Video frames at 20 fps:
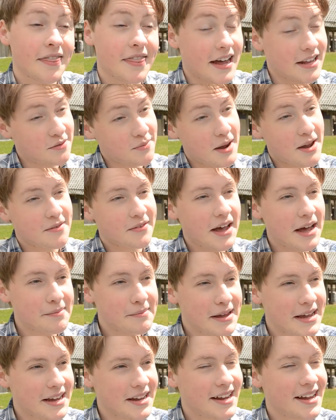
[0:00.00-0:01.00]
That's why you've got
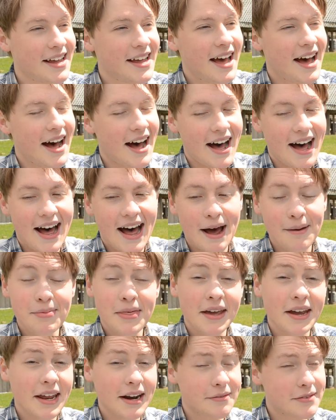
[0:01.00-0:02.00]
me. I'm
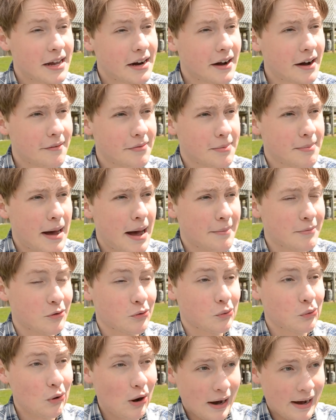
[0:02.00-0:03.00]
thinking of setting up the bombs
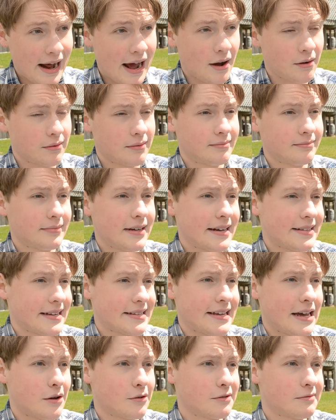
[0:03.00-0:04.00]
right now. How's
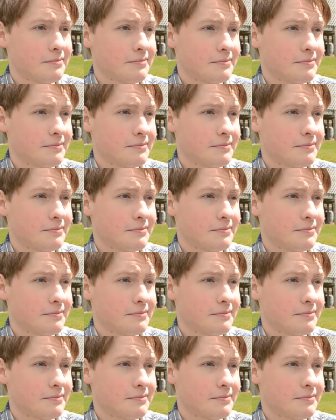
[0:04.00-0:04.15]
that sound?